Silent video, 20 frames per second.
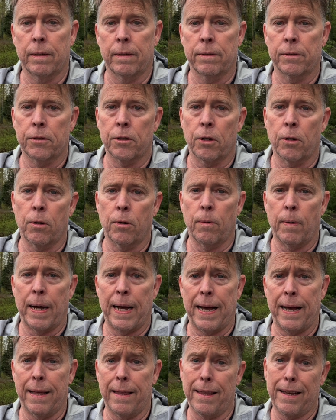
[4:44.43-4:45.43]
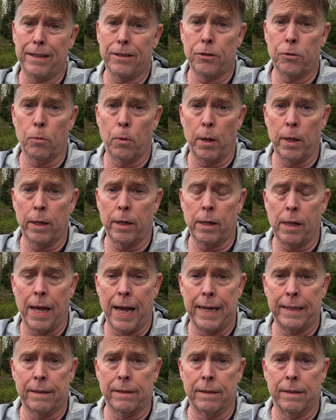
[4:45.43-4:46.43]
So that's where the
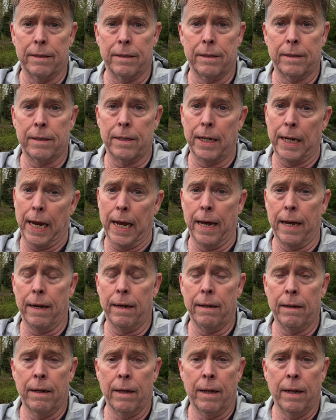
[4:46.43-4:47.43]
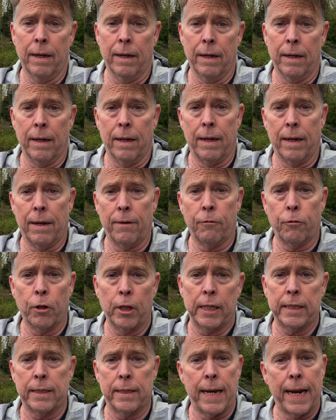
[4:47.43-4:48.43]
class is today.
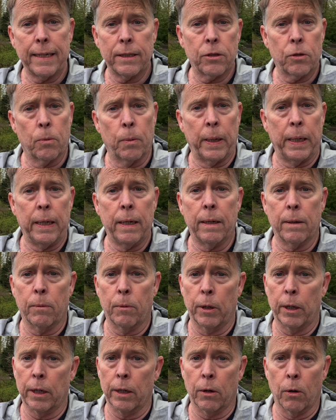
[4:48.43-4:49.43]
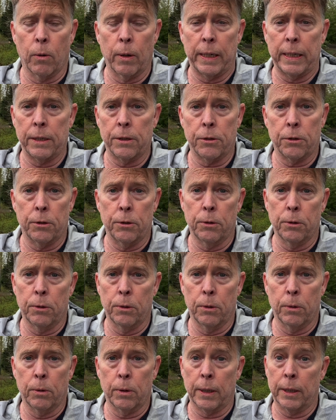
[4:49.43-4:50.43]
For this next week, we're going
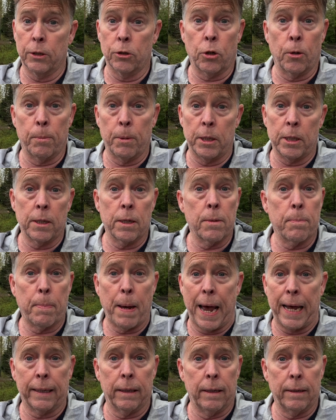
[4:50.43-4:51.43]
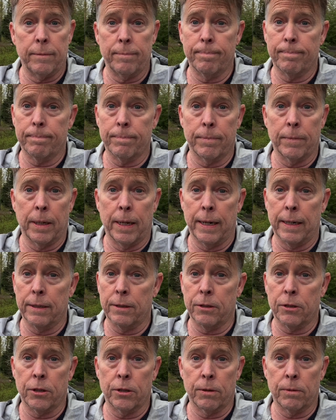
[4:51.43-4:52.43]
to contribute to the Padlet. Let
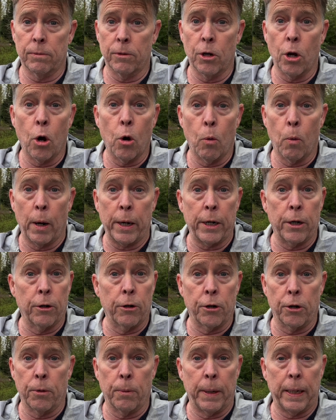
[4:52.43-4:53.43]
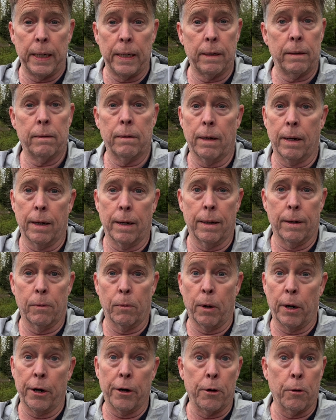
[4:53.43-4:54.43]
us know what you're doing,
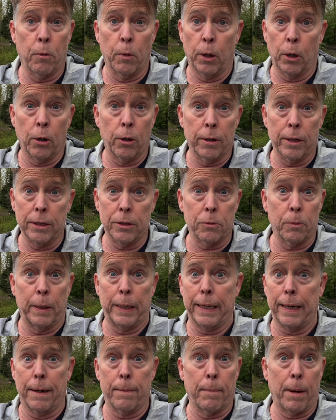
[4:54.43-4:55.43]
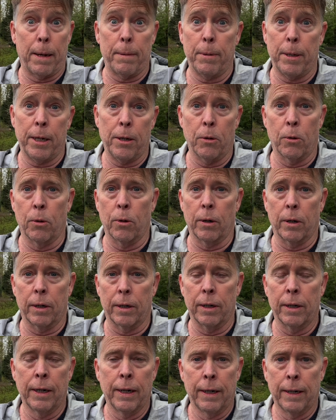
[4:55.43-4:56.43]
where you were this weekend maybe,
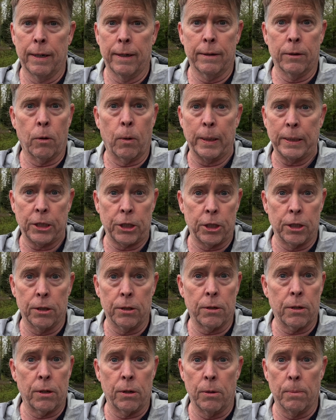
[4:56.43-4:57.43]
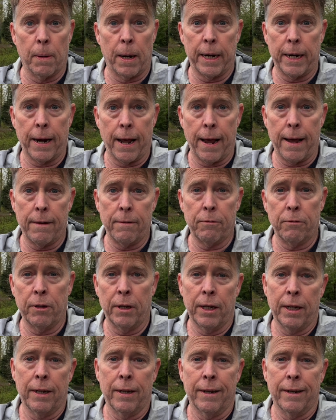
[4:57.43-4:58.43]
or questions that you might have.
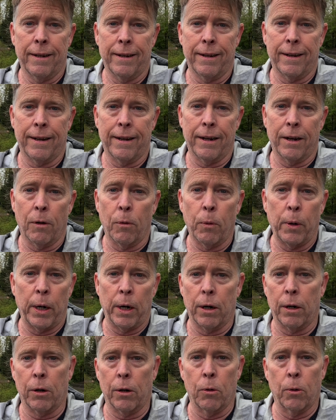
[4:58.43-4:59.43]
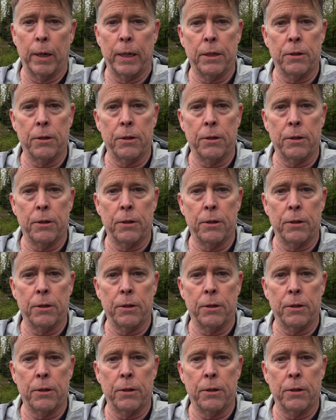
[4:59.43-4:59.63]
We are going